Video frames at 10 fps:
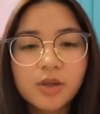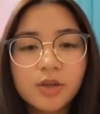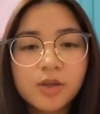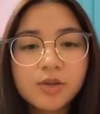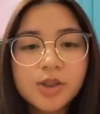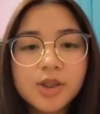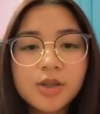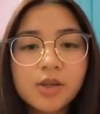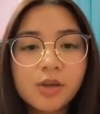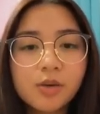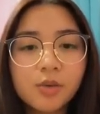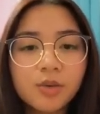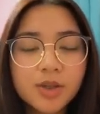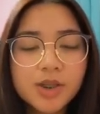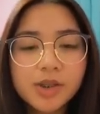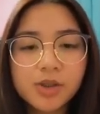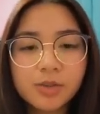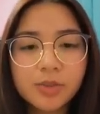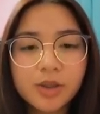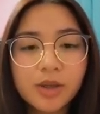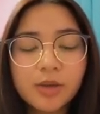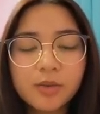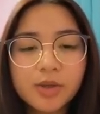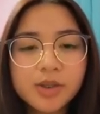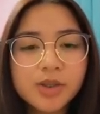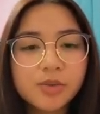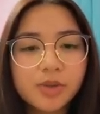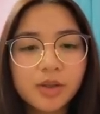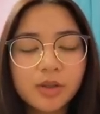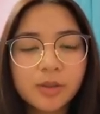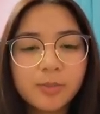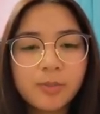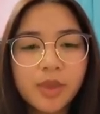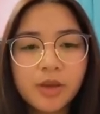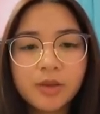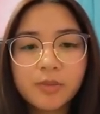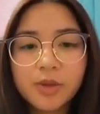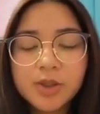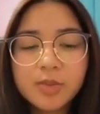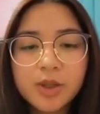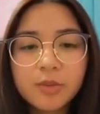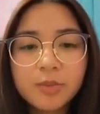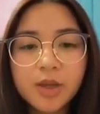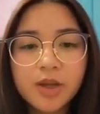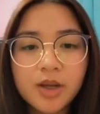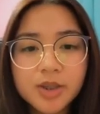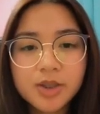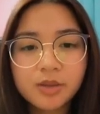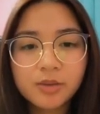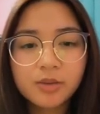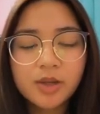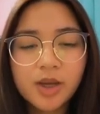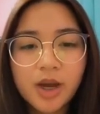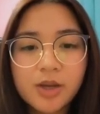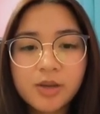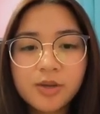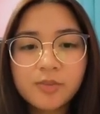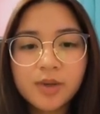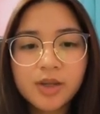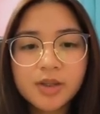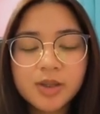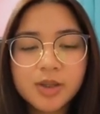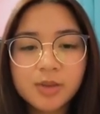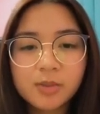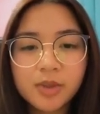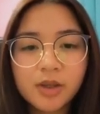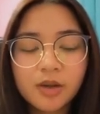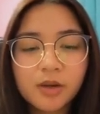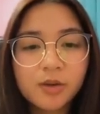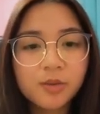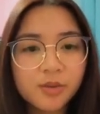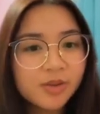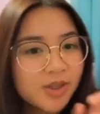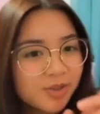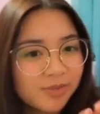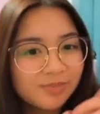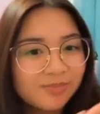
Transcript: You don't need to know or take German in order to join the club. The first meeting will be announced soon, and you can find the Zoom link on our Google Classroom.